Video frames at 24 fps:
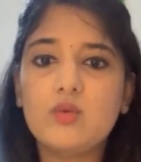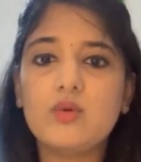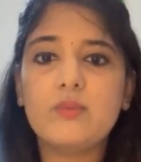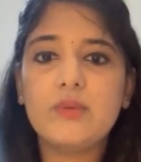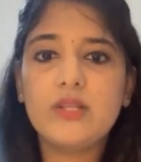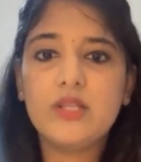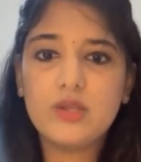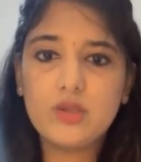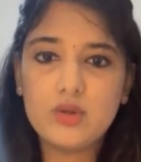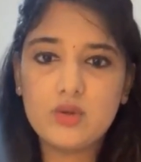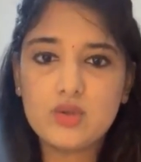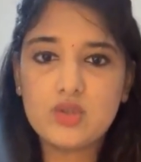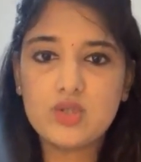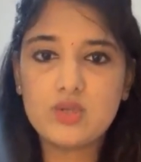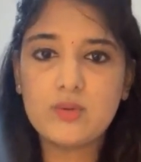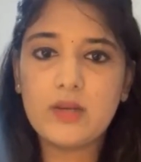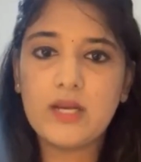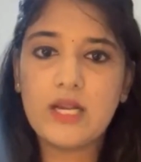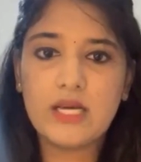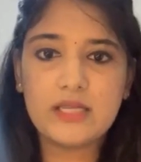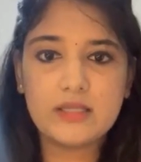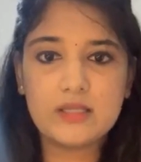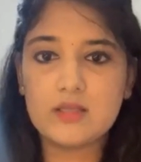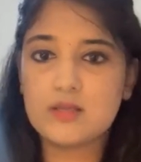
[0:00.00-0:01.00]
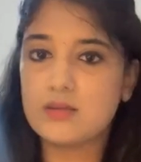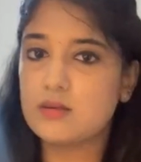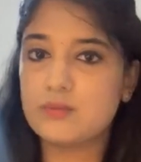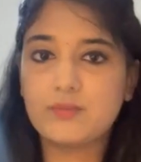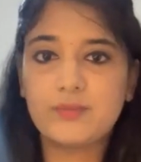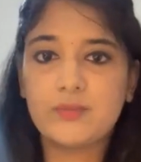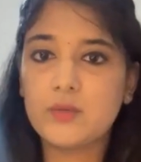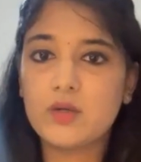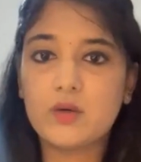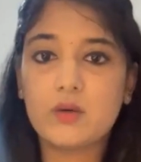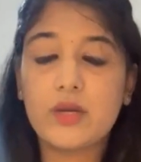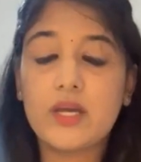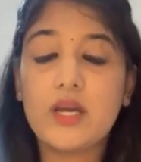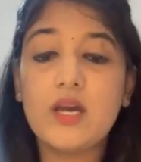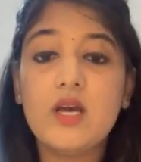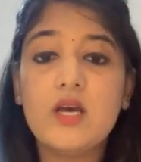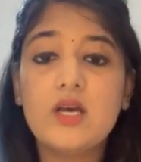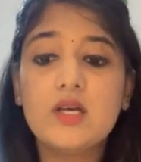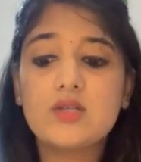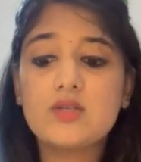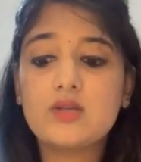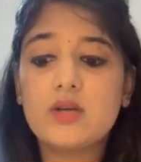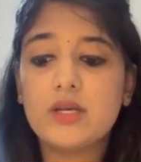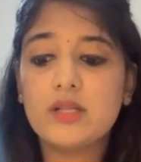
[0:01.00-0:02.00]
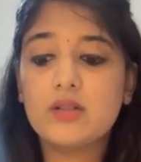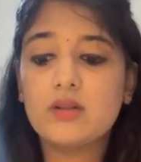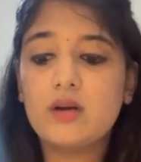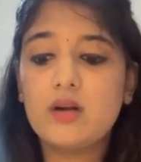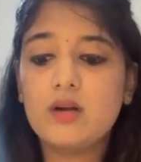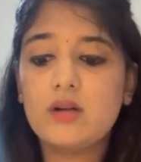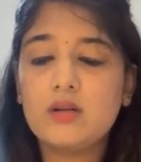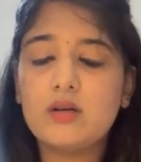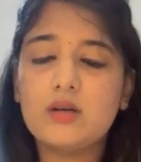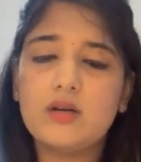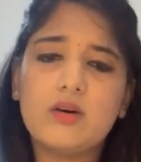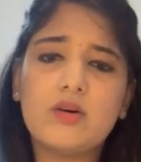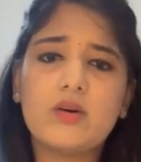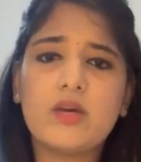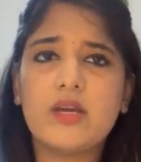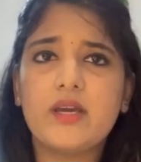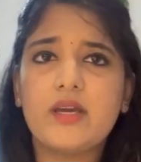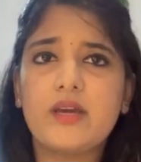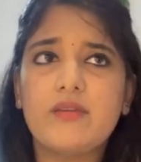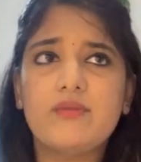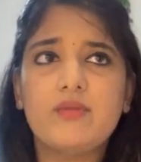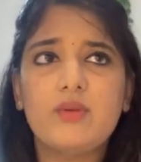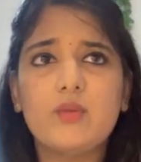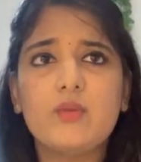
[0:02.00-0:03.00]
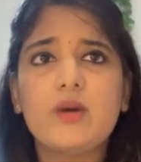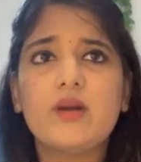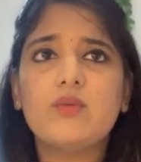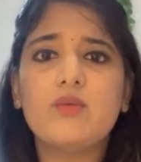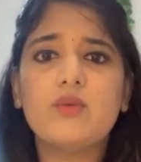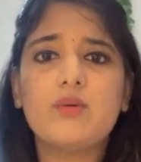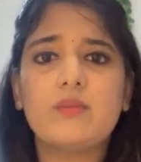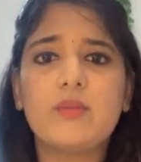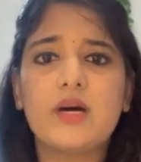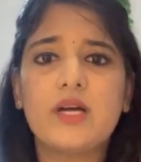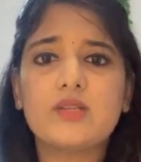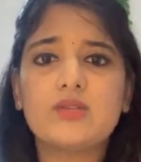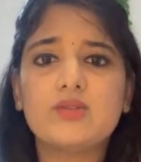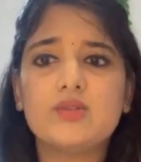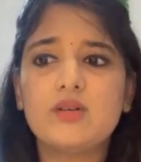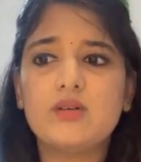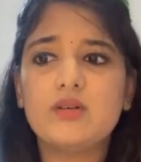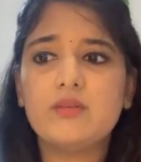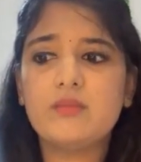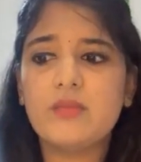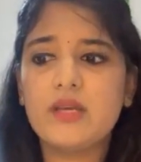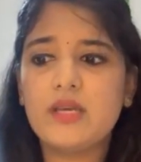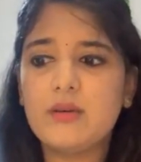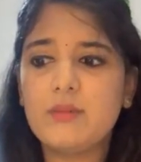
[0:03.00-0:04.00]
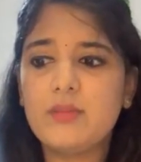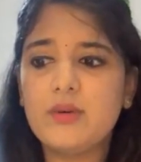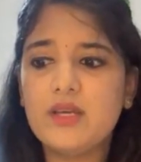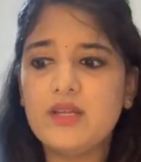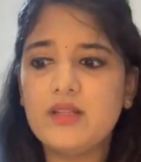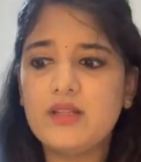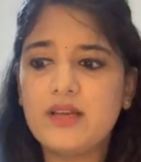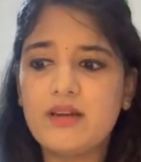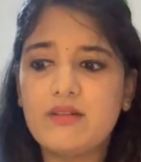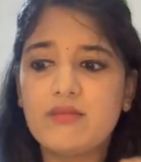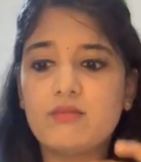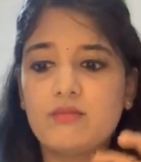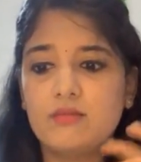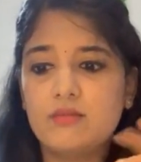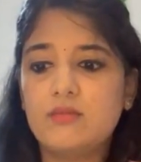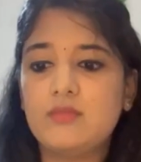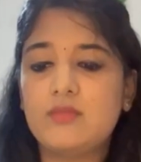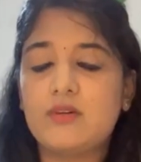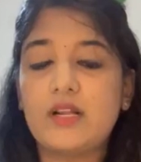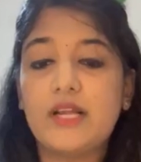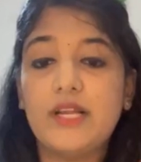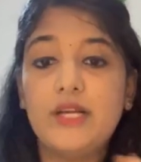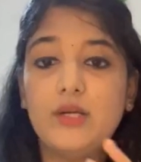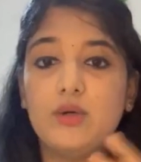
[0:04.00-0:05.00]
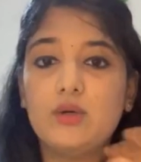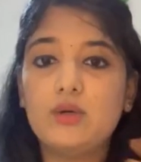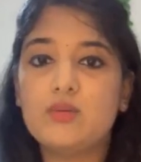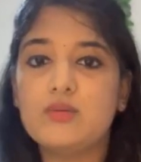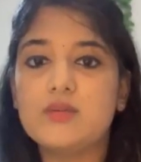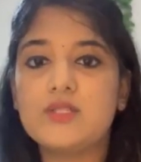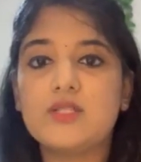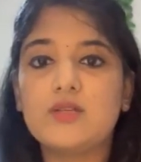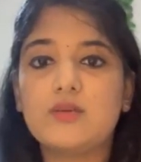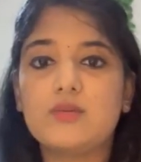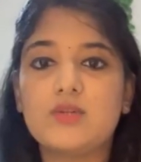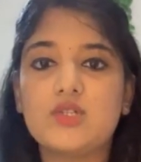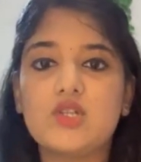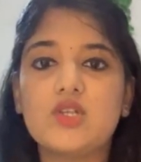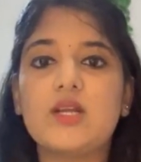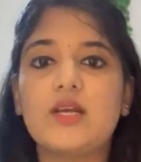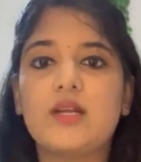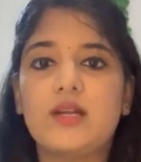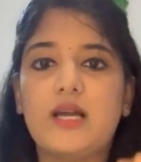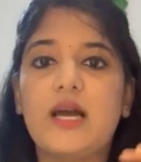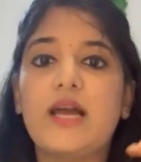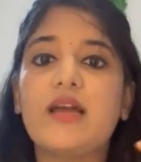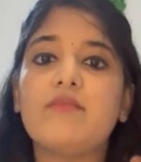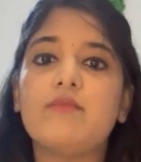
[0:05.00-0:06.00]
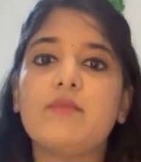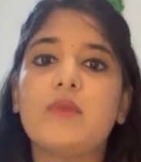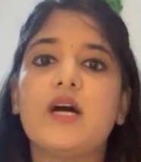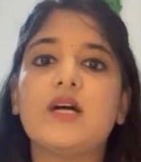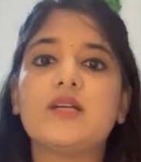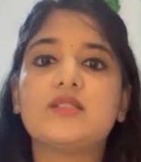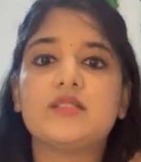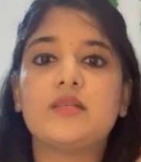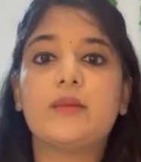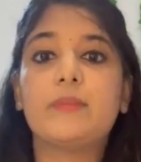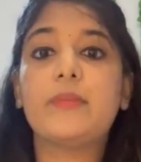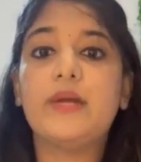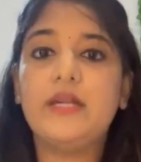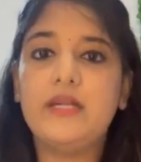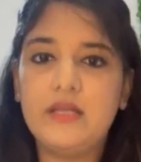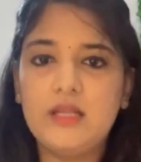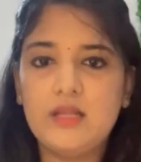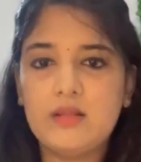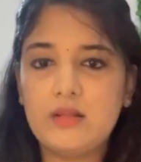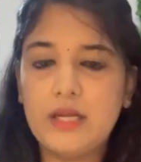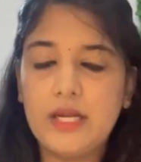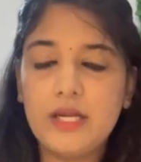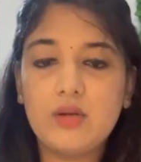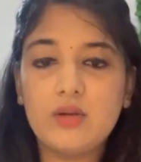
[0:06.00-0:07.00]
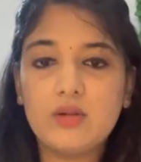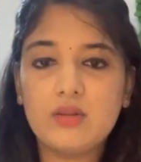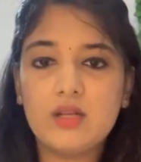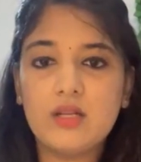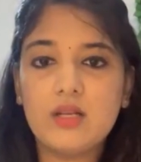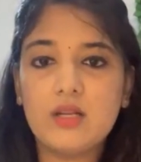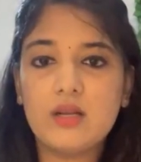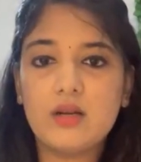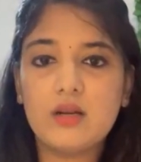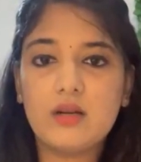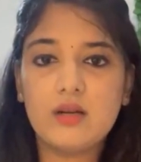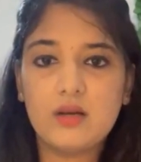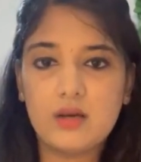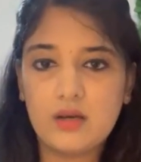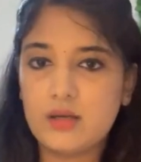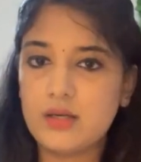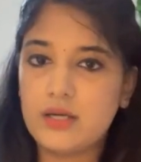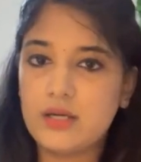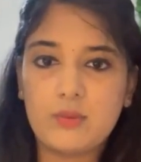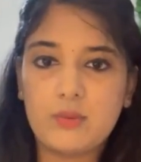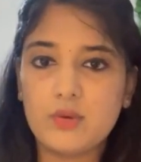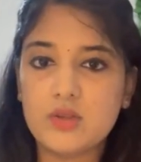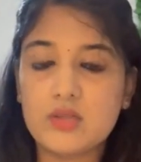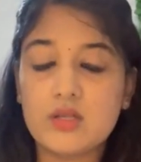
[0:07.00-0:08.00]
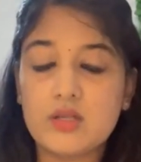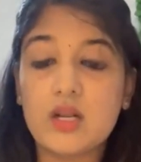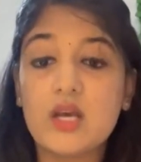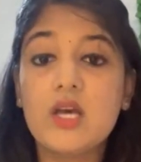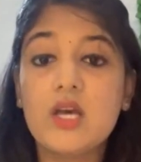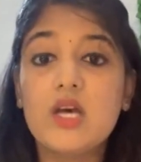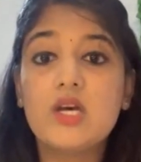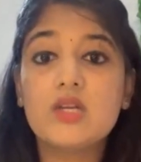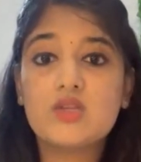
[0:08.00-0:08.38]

would be the usual answer. Okay, so I thought okay, everyone would mark, so maybe they tried to twist the question and I marked subendothelial deposit.